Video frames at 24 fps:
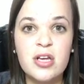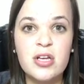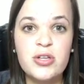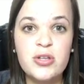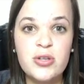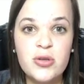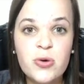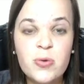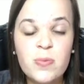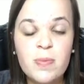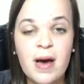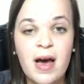
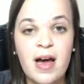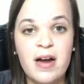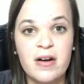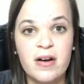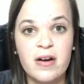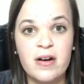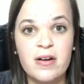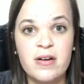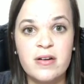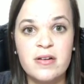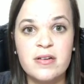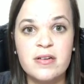You
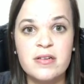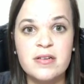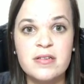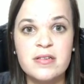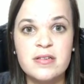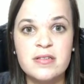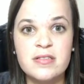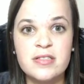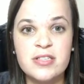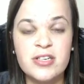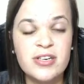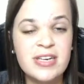matter.
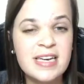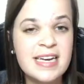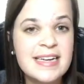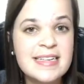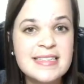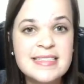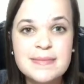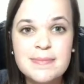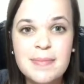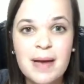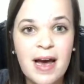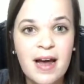Your
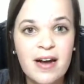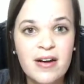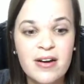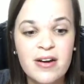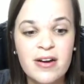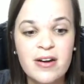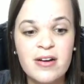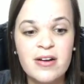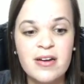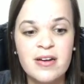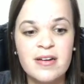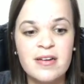kids
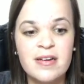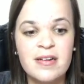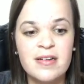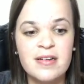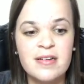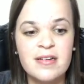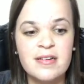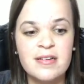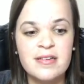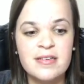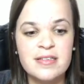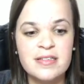matter.
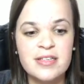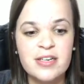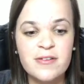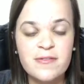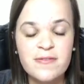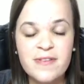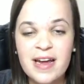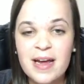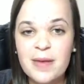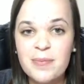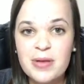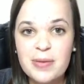Your
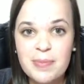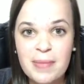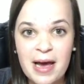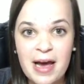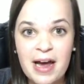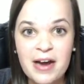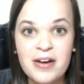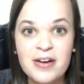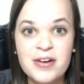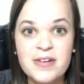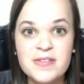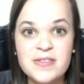family
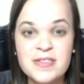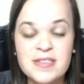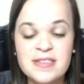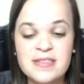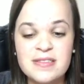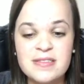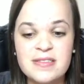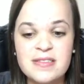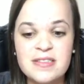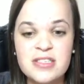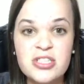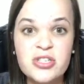
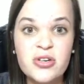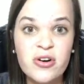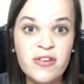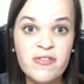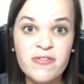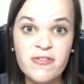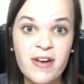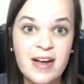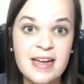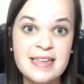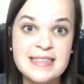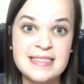matters. Your
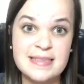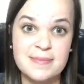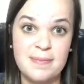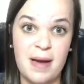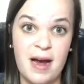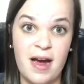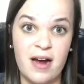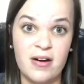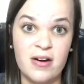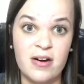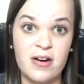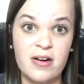friends
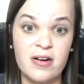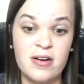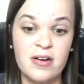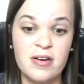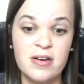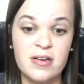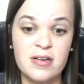matter.